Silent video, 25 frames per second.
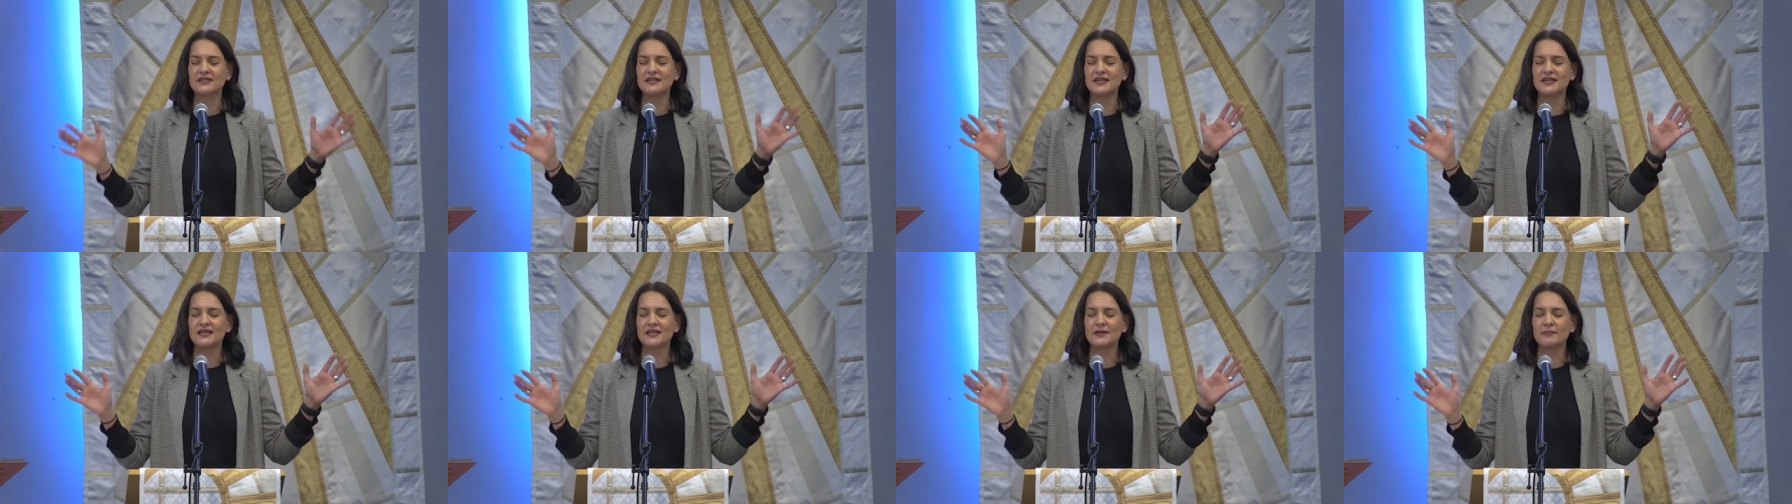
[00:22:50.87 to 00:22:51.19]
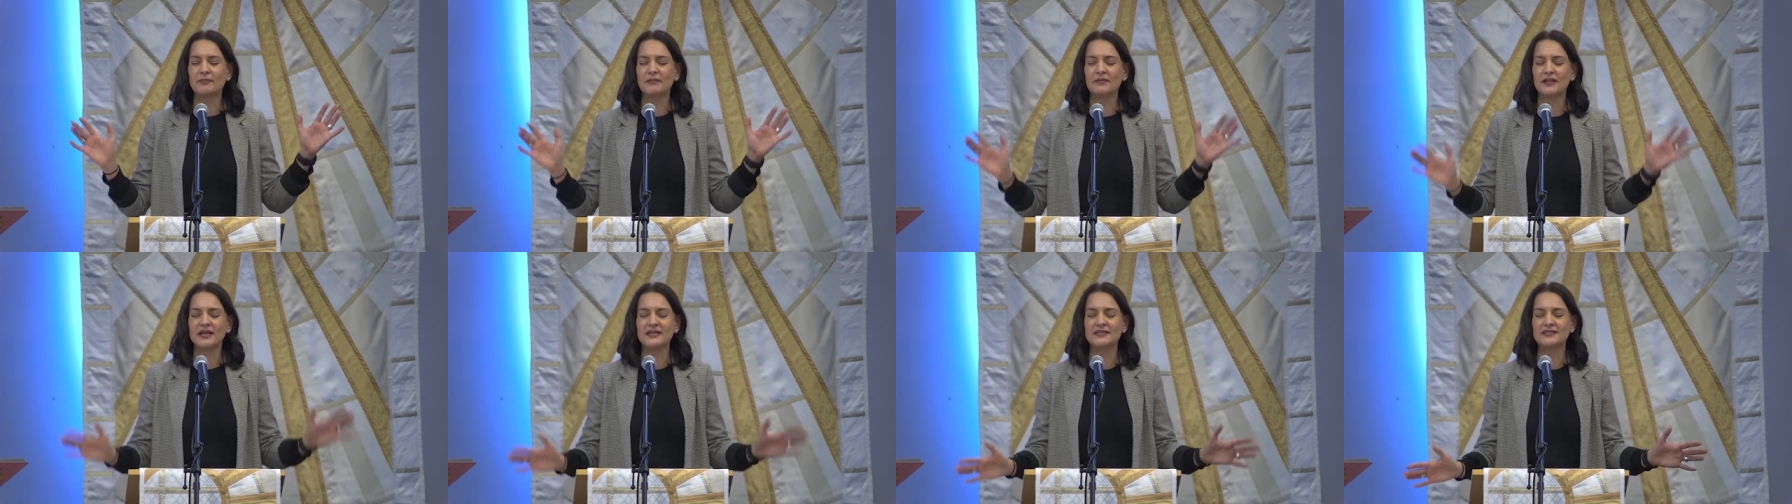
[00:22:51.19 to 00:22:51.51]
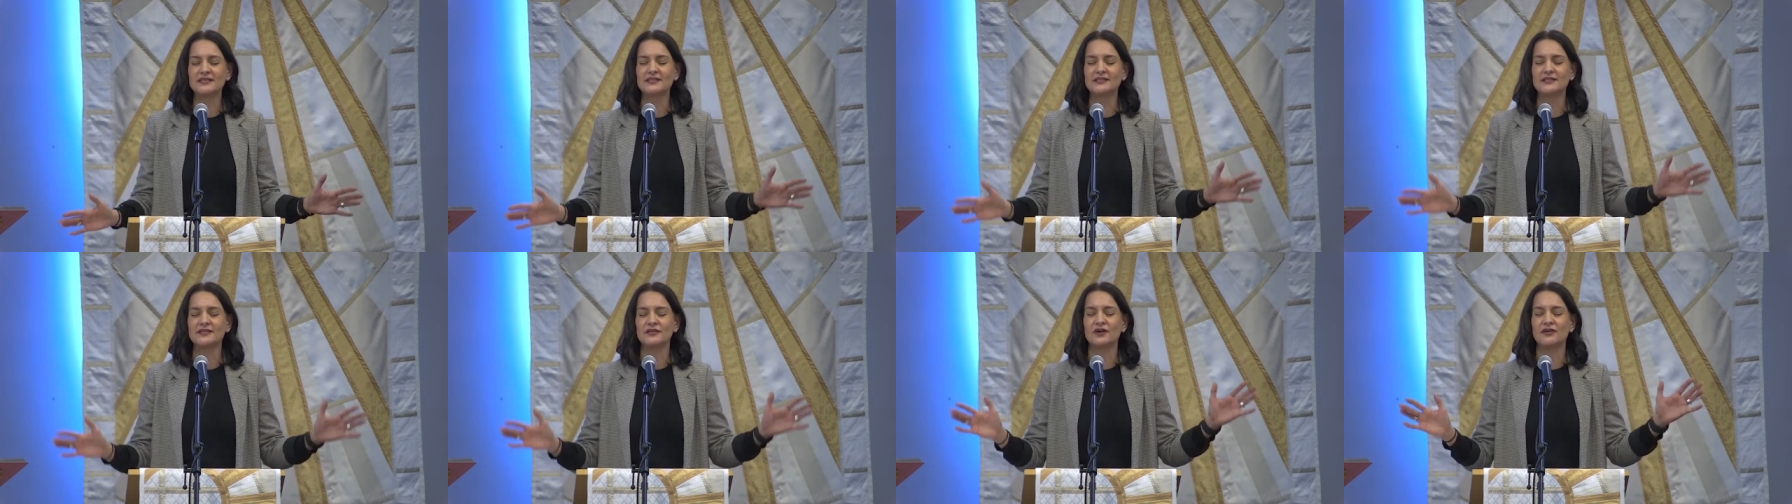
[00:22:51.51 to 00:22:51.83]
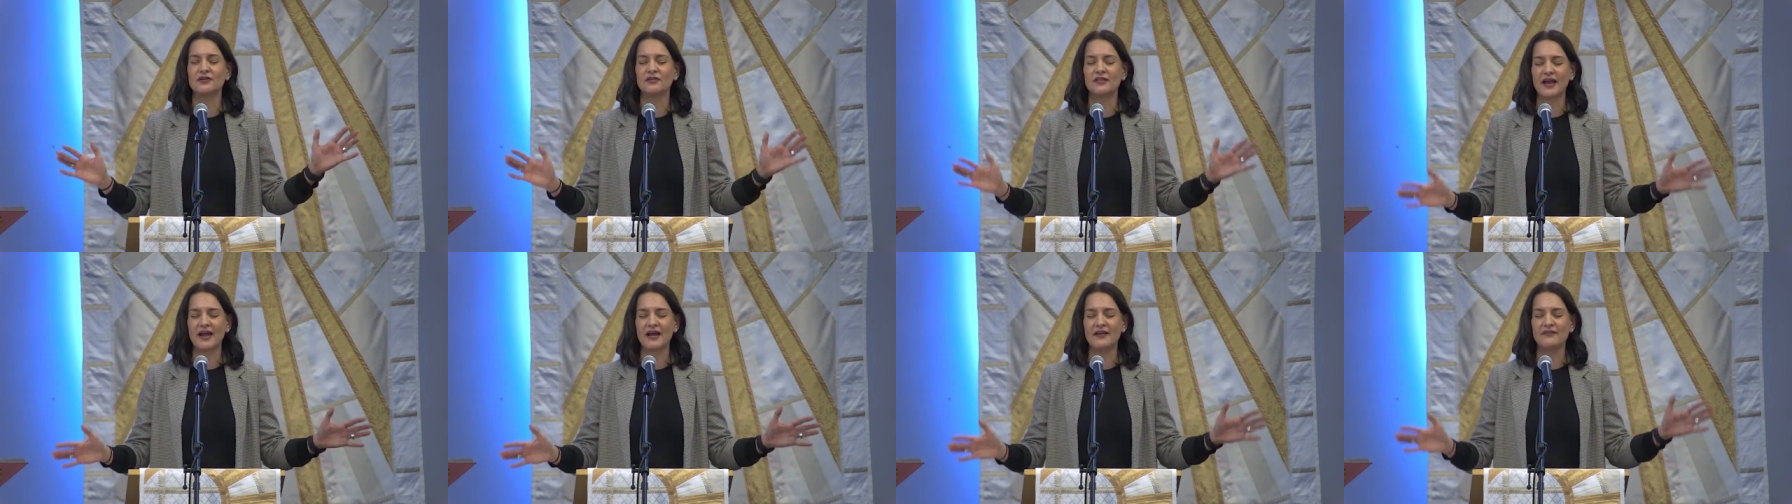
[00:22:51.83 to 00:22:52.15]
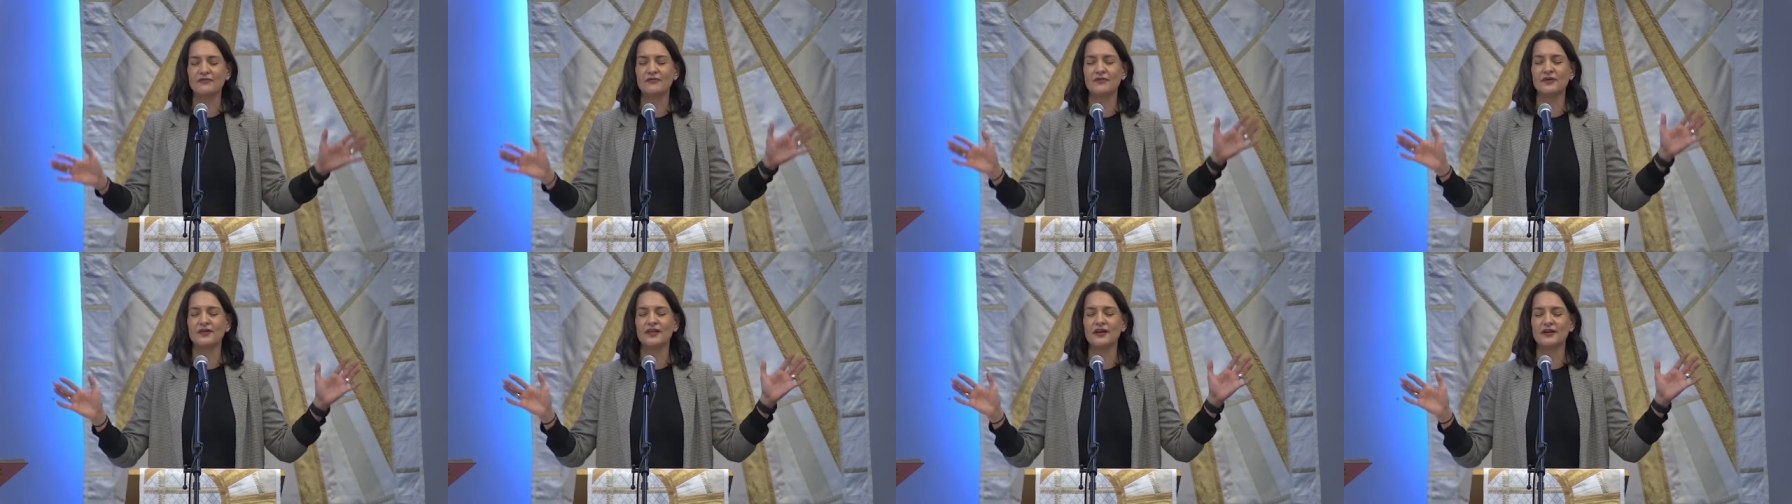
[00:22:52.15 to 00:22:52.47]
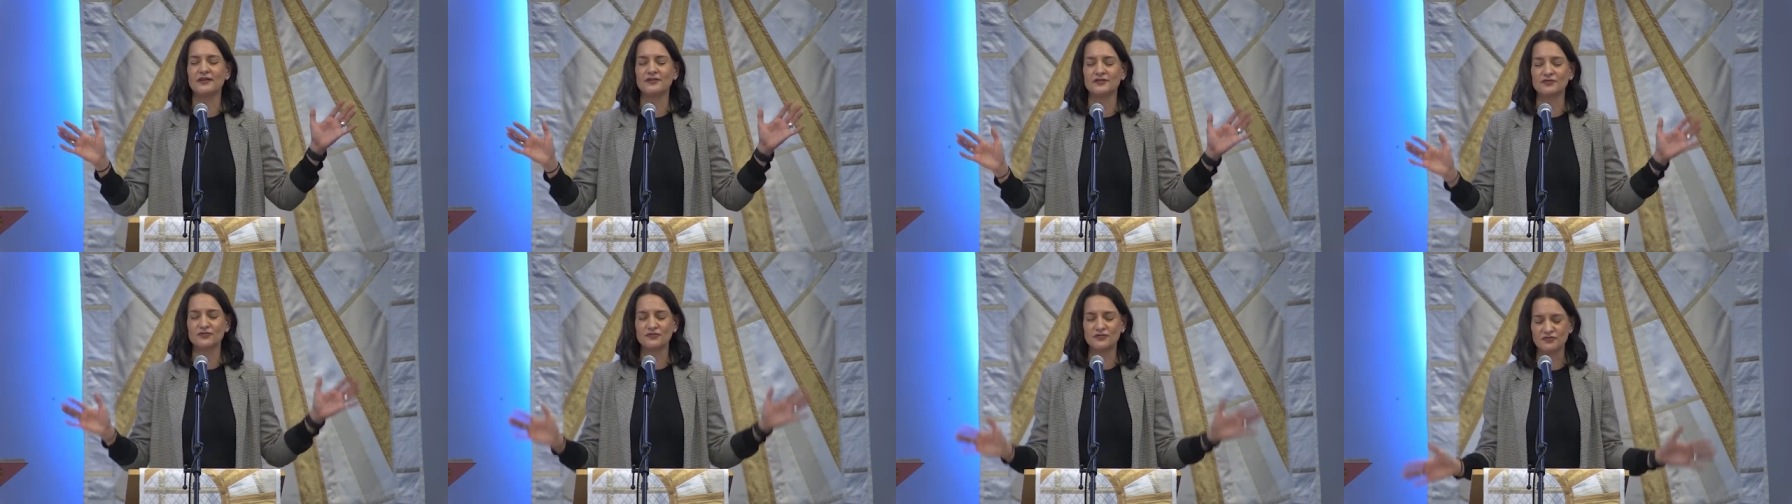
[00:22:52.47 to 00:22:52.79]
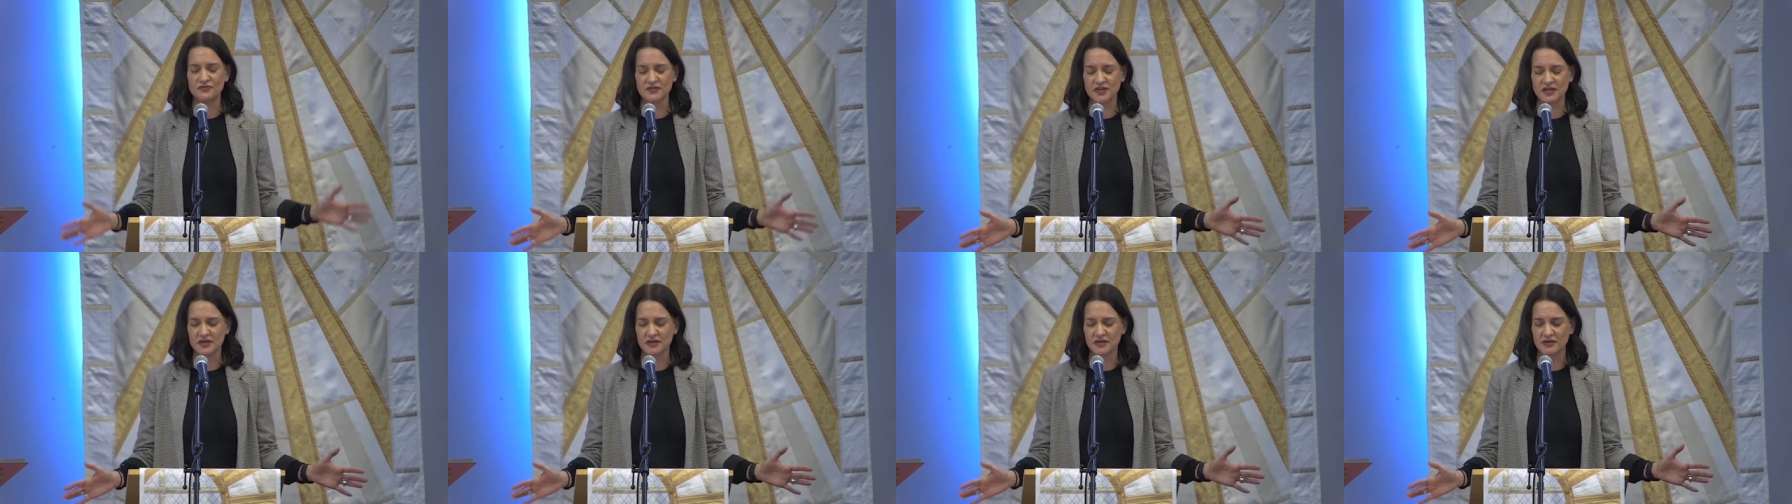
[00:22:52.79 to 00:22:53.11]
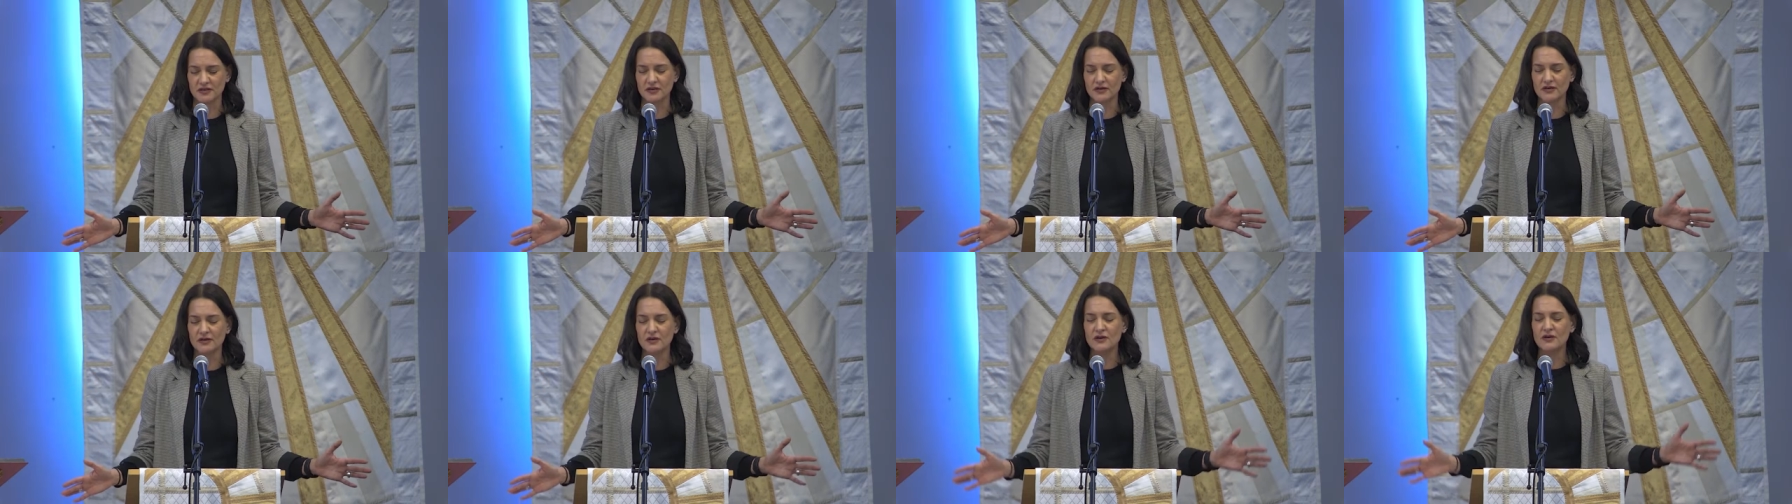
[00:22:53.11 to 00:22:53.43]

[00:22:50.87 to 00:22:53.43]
any places in our life where there is fear,